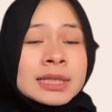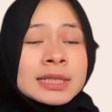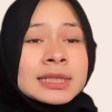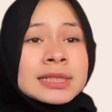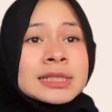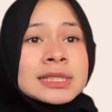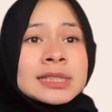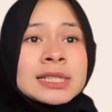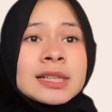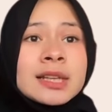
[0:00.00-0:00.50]

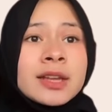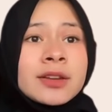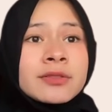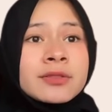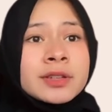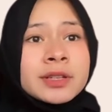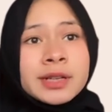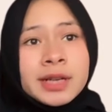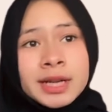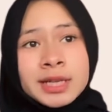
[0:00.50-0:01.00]
The sea
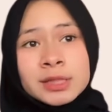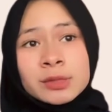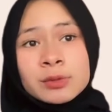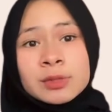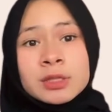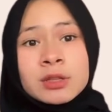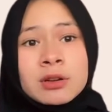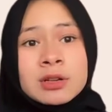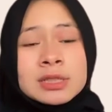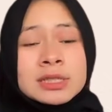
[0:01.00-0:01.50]
level rise
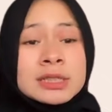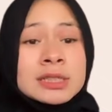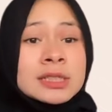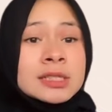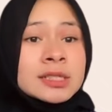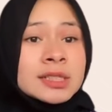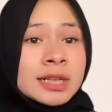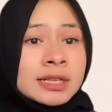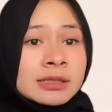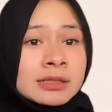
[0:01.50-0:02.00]
will cause
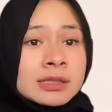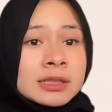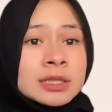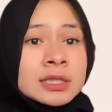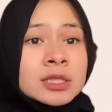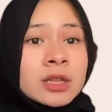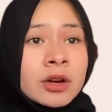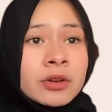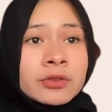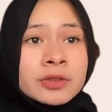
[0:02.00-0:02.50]

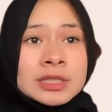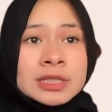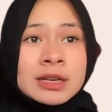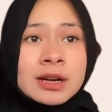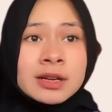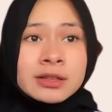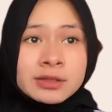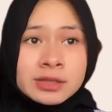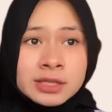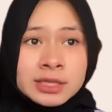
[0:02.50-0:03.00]
destructions of
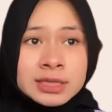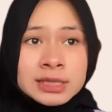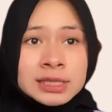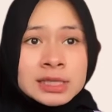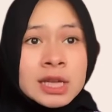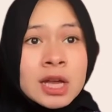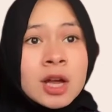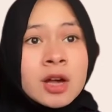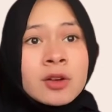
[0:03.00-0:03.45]
eruptions,